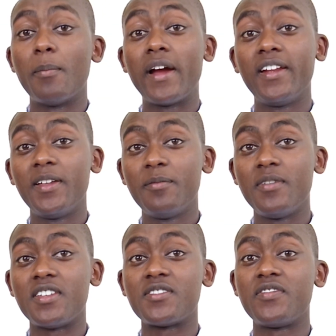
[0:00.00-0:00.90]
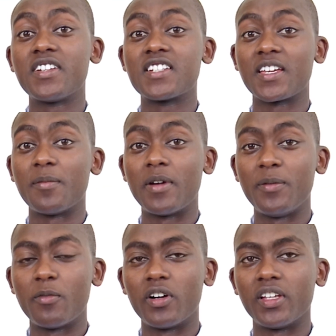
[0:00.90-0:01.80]
My name is Victor Kimani
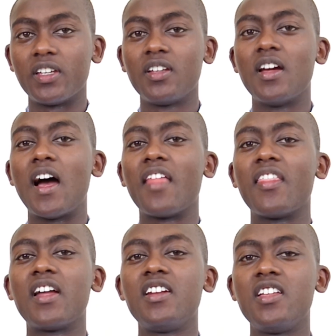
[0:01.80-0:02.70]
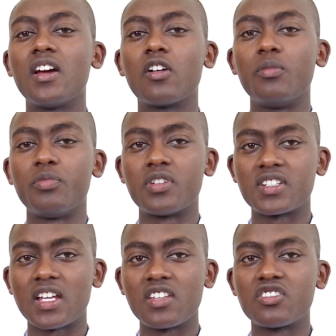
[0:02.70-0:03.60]
Mwangi, a third-year computer
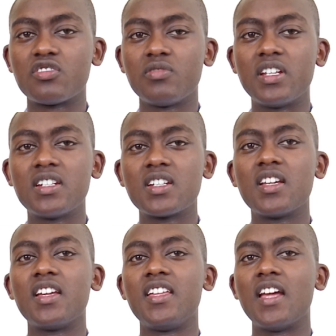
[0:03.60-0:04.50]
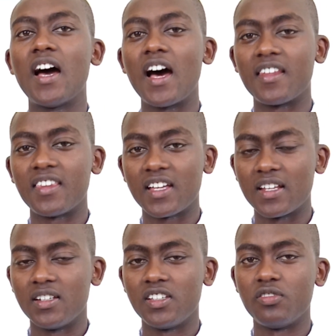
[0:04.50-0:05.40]
science student here at the
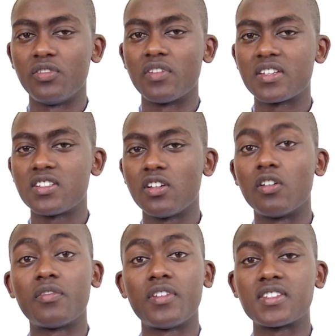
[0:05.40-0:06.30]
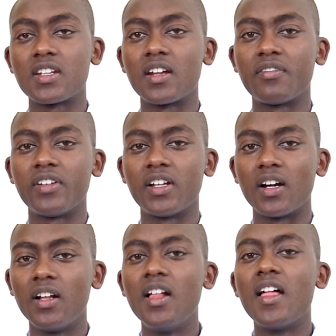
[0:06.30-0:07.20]
Catholic University of Eastern
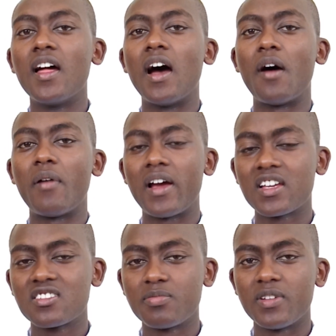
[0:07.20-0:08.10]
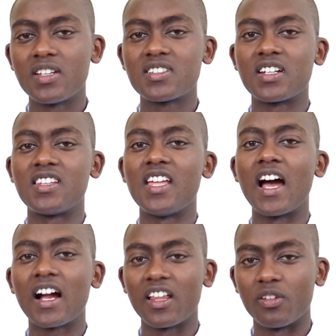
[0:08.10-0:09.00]
Africa. Our experience at the
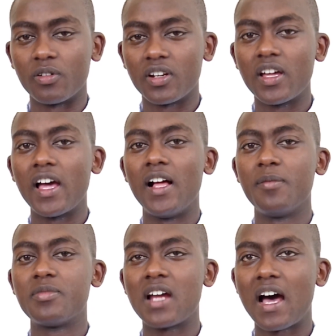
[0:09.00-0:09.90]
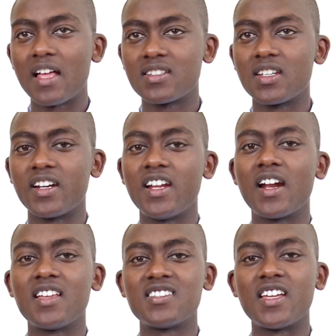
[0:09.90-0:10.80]
hackathon helped us
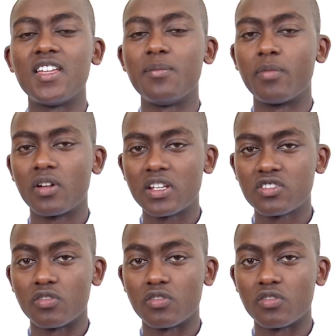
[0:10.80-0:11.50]
realize the importance